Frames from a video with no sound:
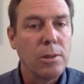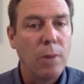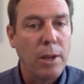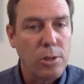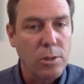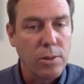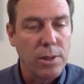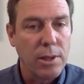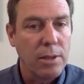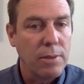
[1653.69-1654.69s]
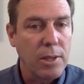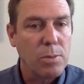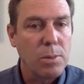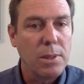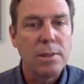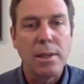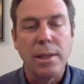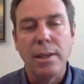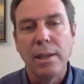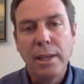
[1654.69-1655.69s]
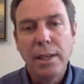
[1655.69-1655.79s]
watch over their investment and